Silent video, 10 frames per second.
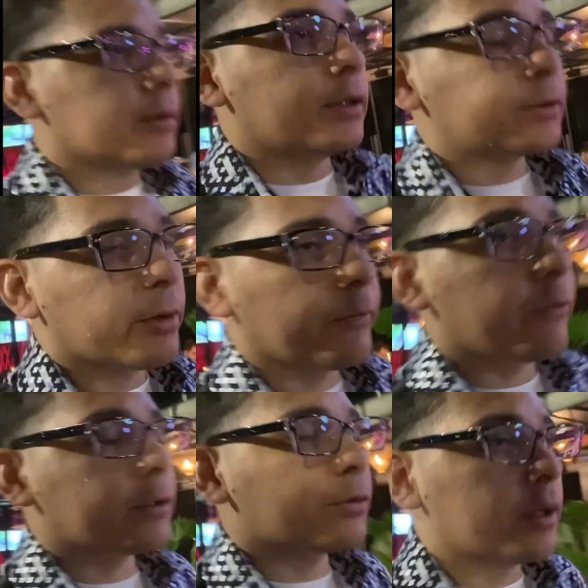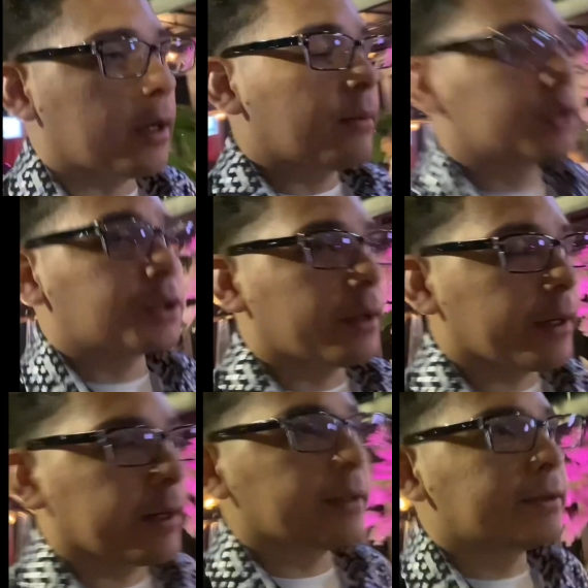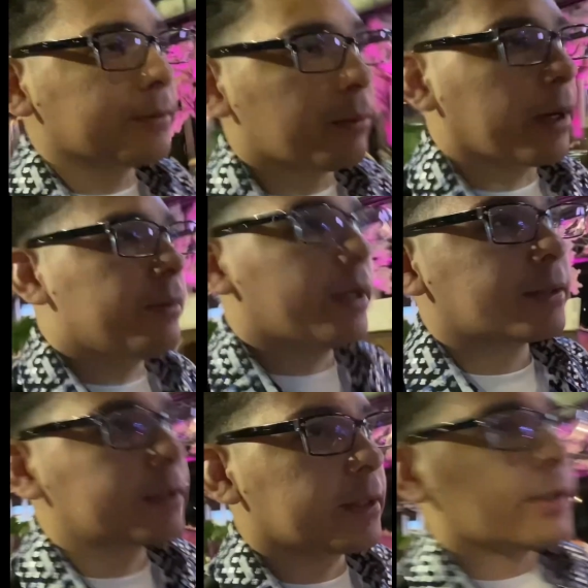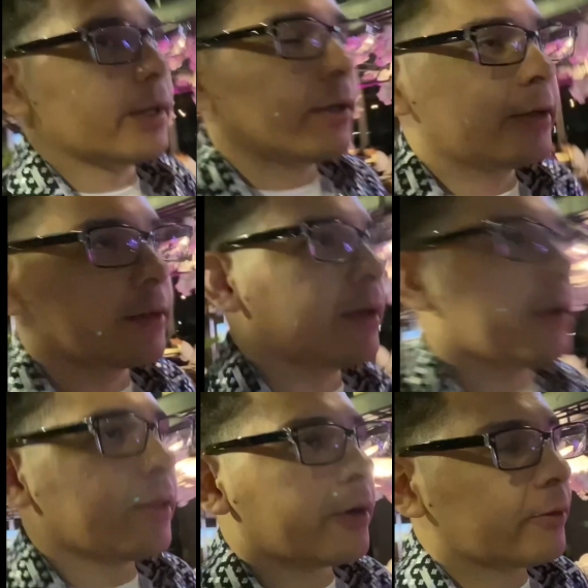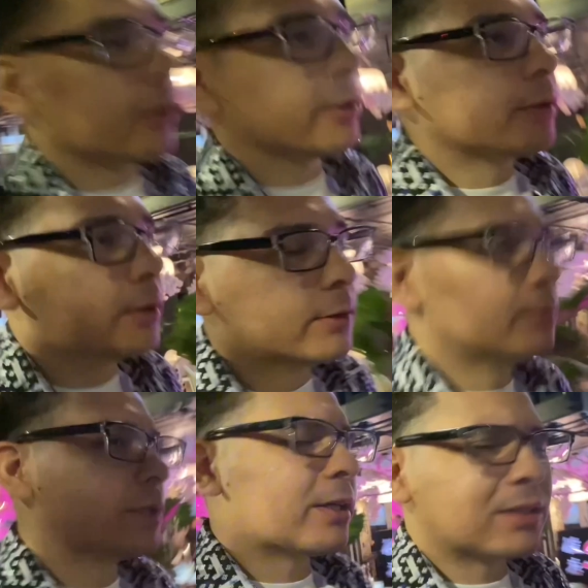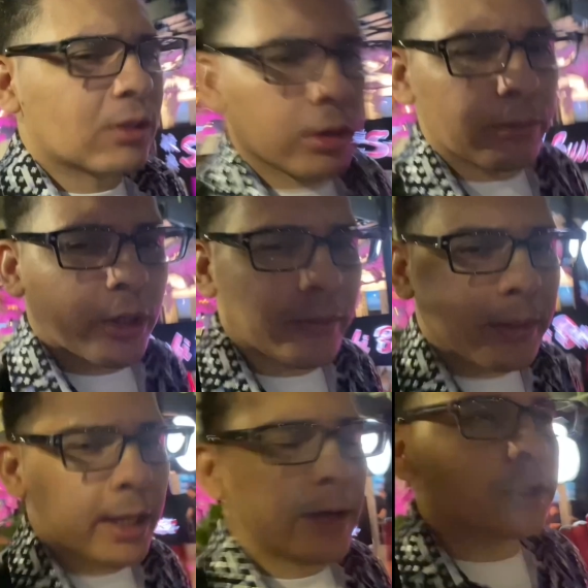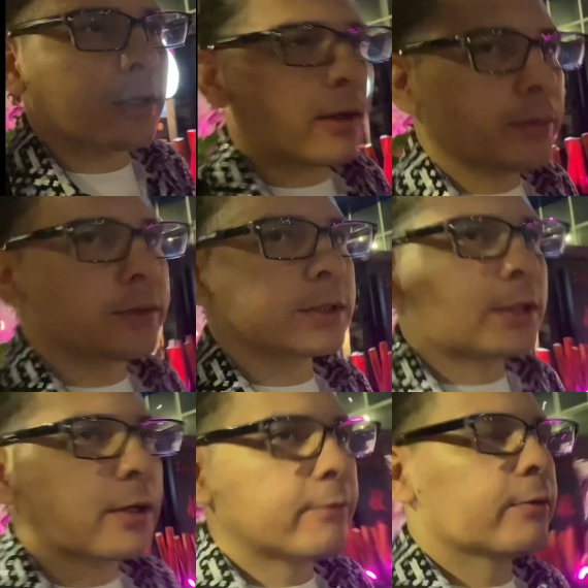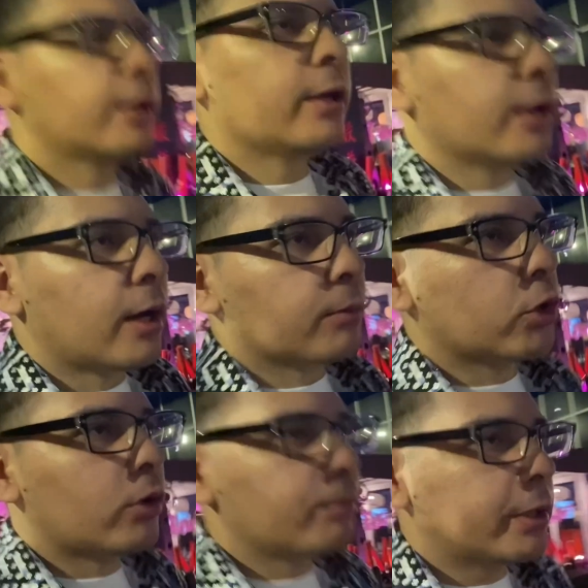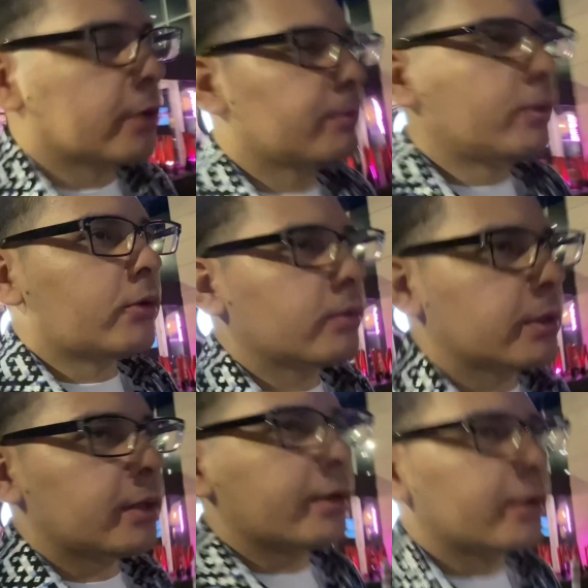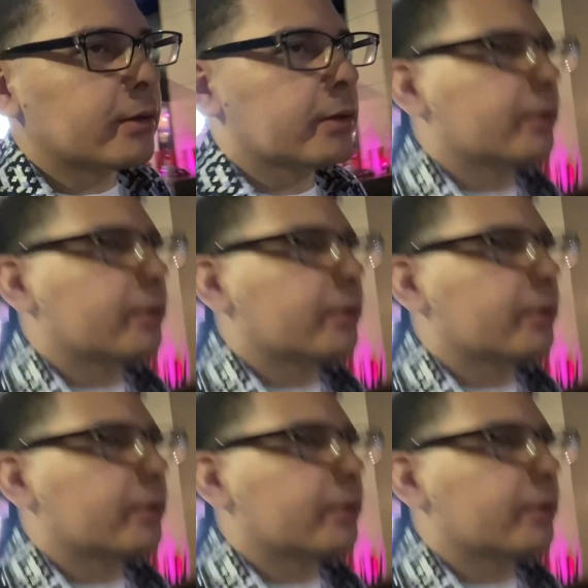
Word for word: this is my first one. I'm gonna try my best to edit the hell out of it because I only brought my laptop and stuff. I'm gonna be on the boat and